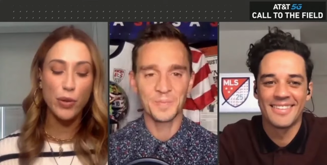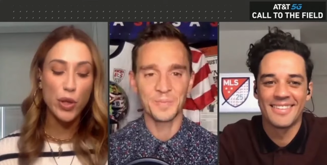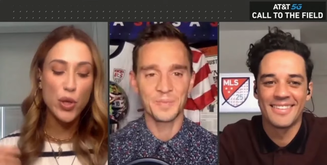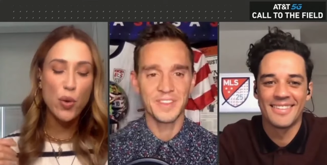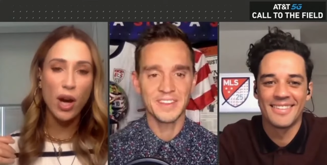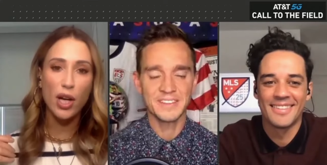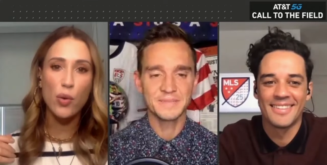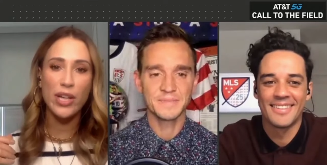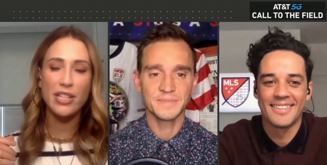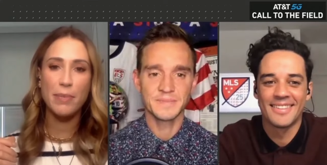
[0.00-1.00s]
Speaker 1: you. You are
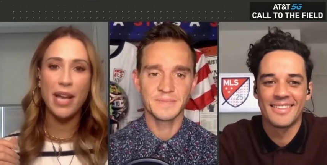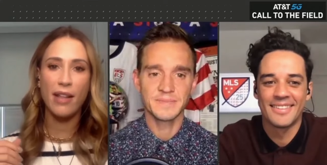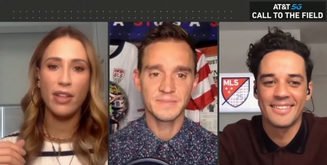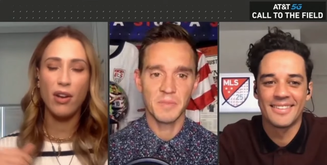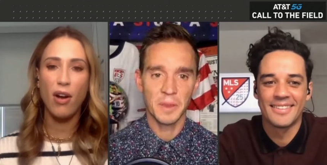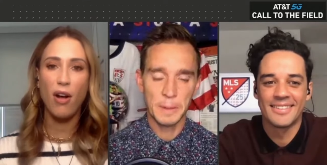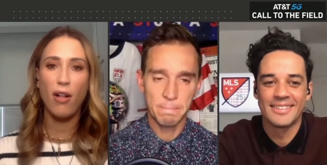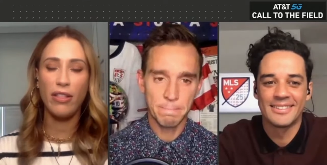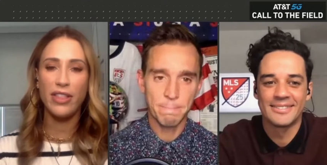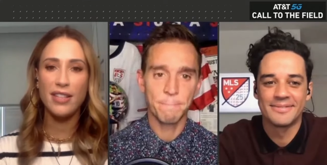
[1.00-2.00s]
going to be on the
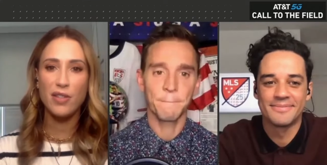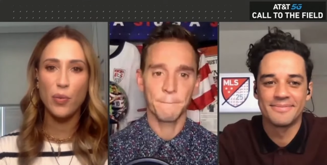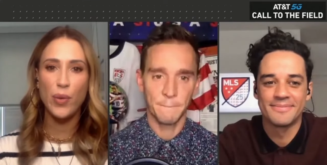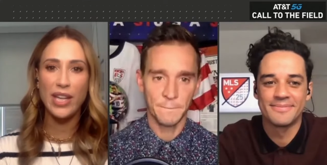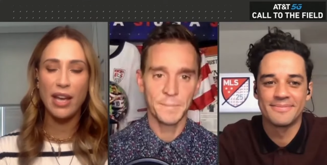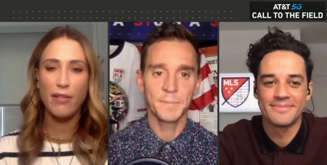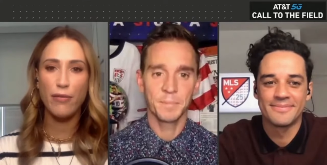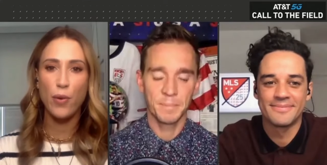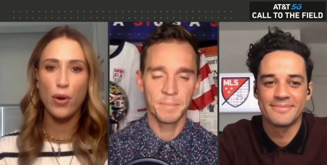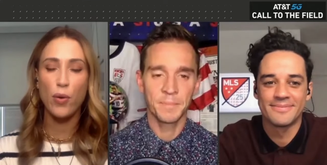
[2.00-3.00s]
call this weekend
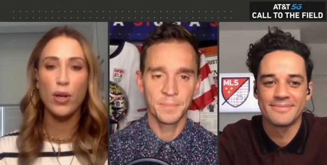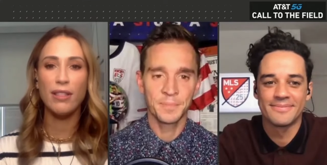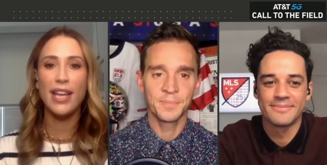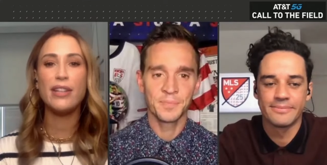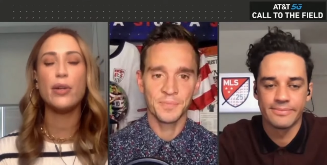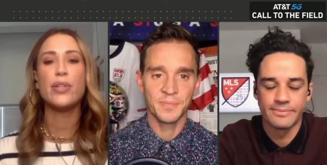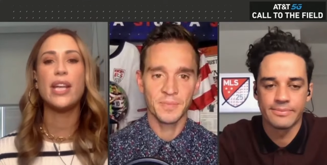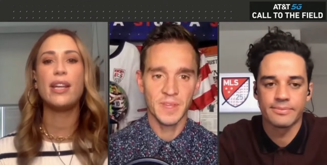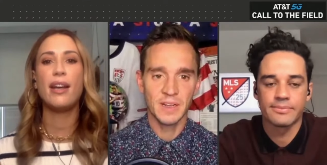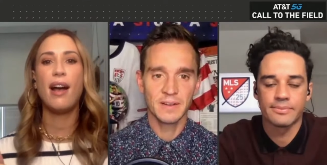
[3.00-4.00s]
for Orlando
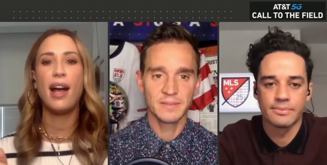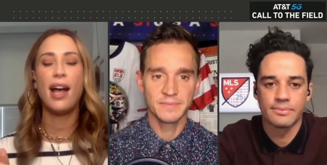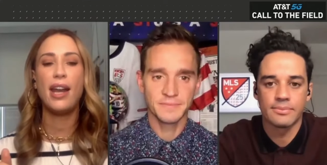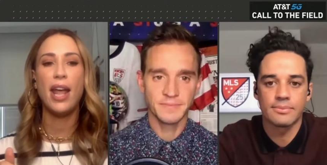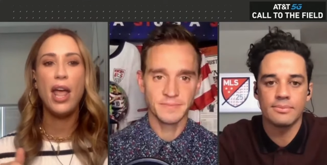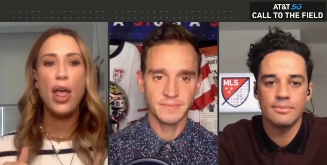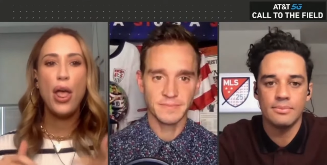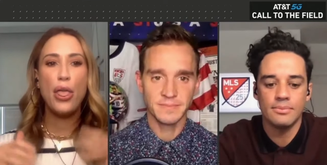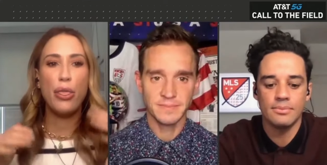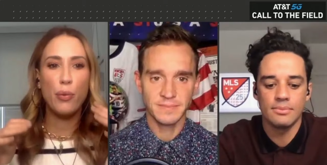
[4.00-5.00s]
taking on
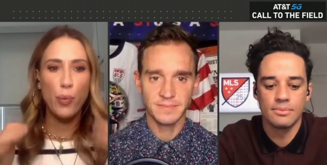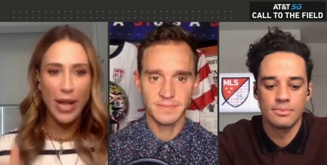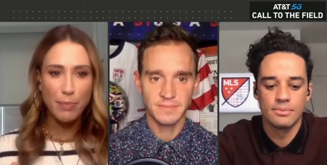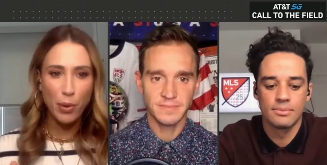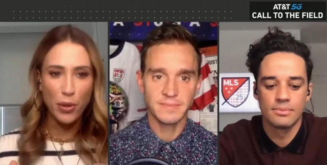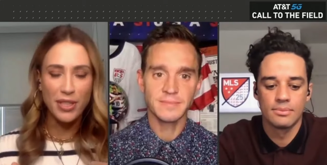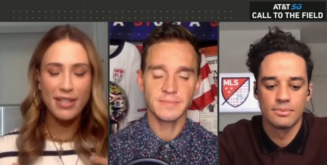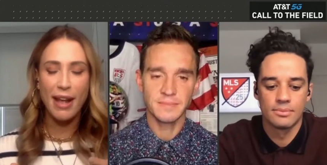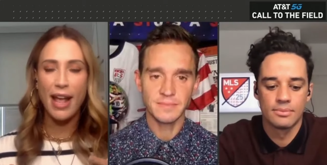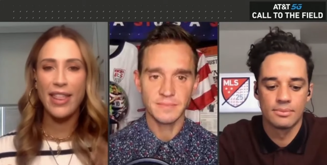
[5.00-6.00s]
the Red Bulls,
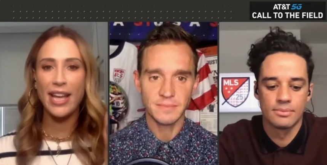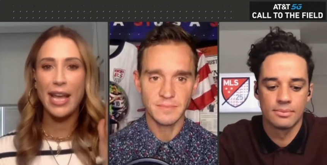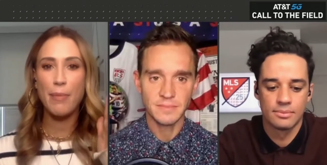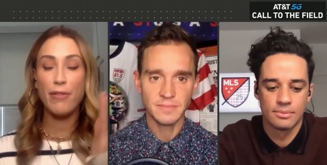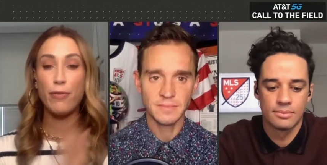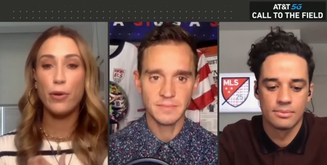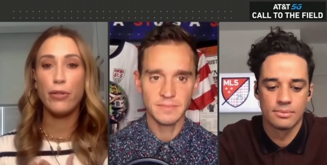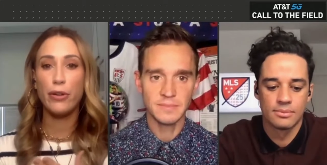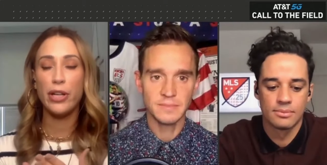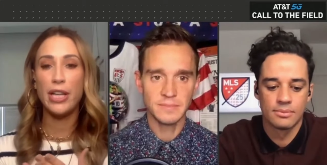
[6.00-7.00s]
uh, that game at
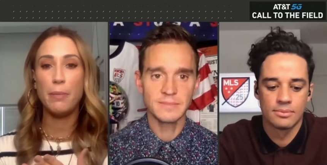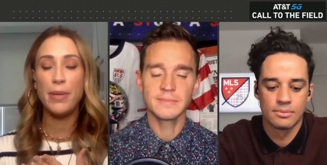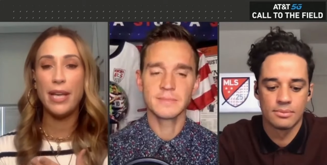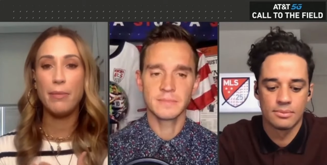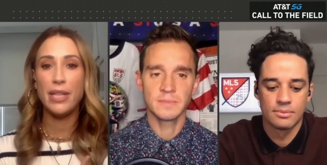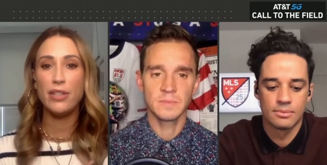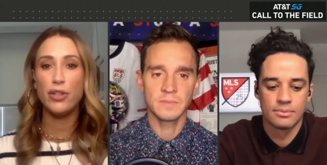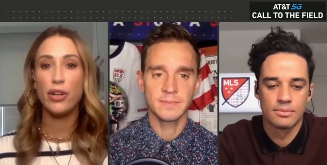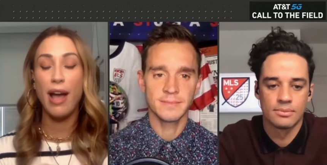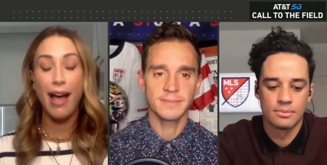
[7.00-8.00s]
4.30 p.m.
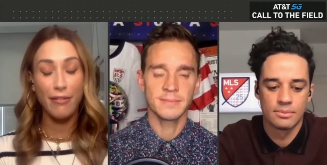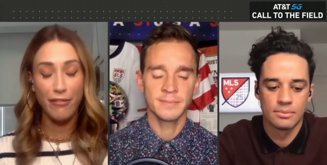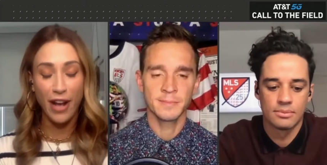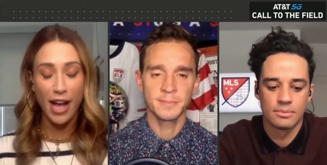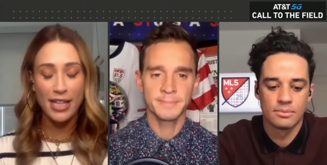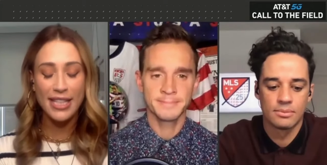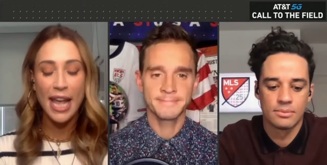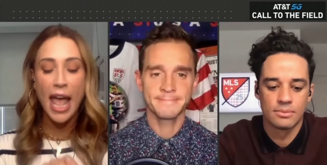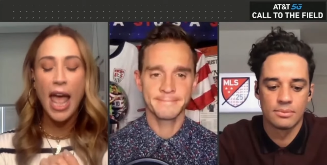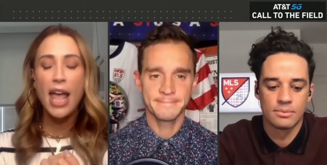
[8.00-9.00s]
Eastern on Fox
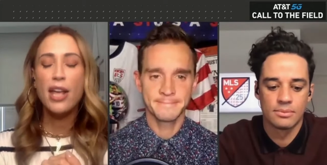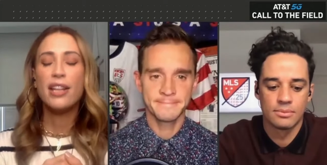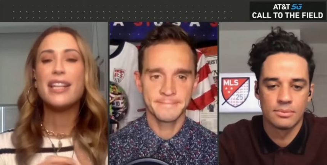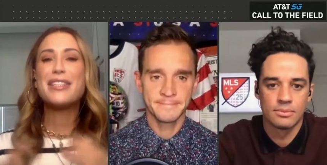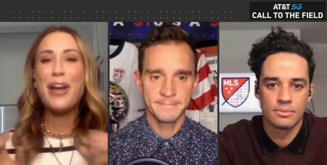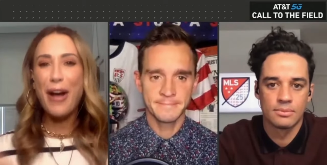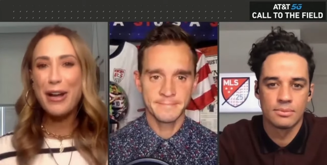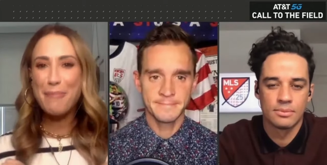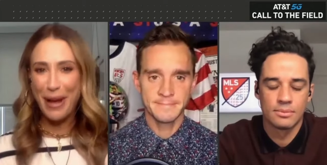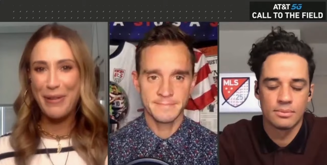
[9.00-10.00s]
let's talk
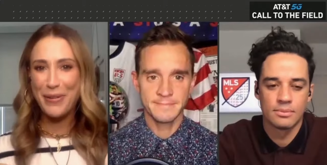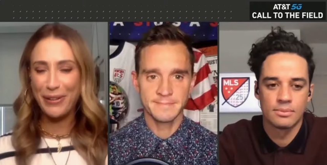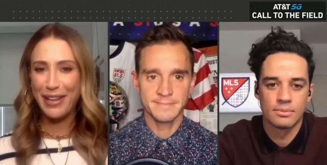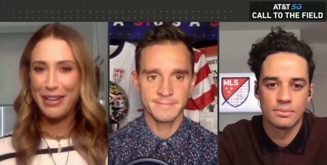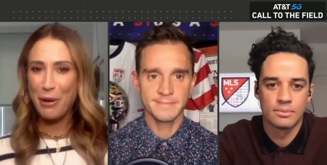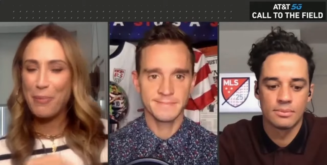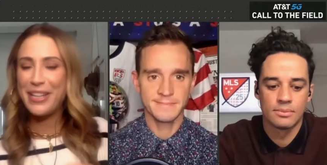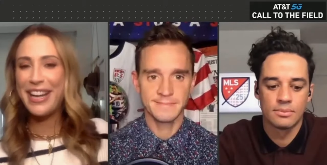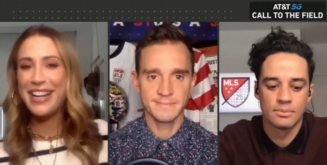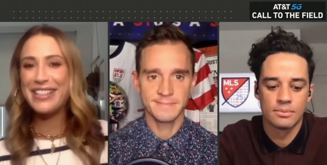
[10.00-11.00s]
about Orlando
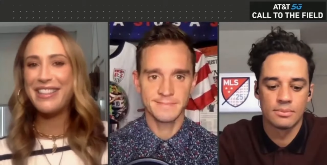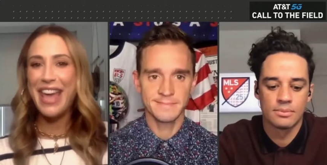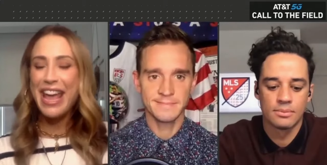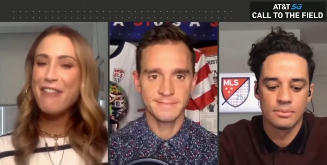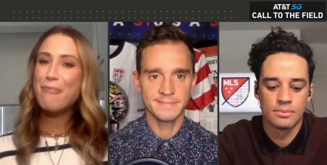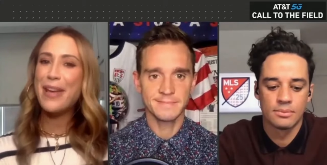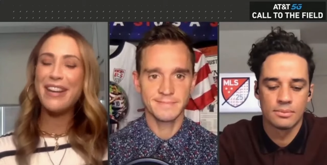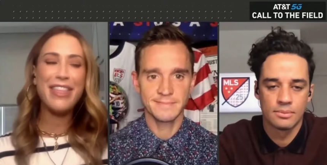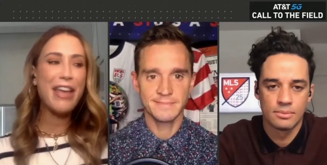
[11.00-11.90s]
because they have been